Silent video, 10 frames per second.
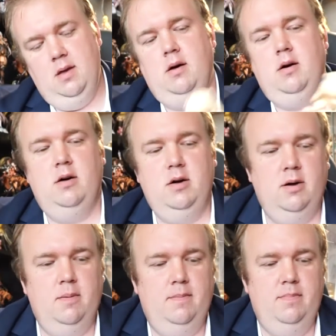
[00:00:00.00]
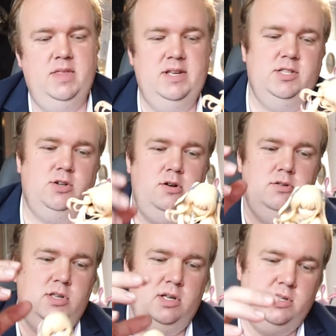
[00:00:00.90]
The
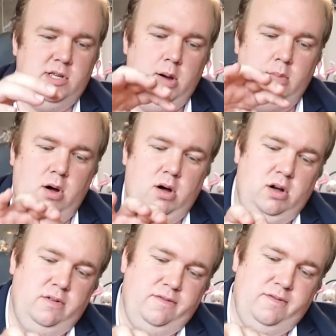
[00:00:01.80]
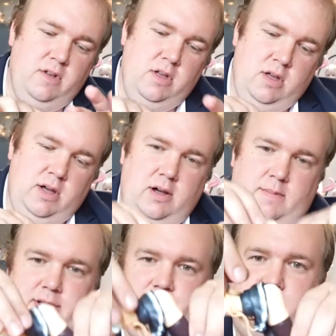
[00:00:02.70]
skirt does come off.
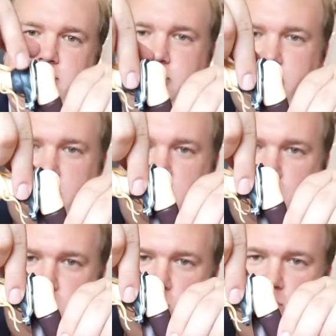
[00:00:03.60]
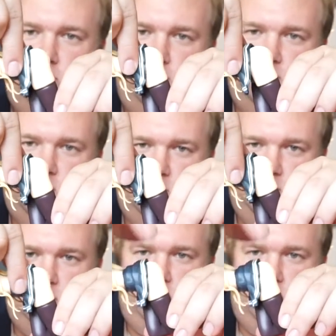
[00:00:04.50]
As you can see, it moves, so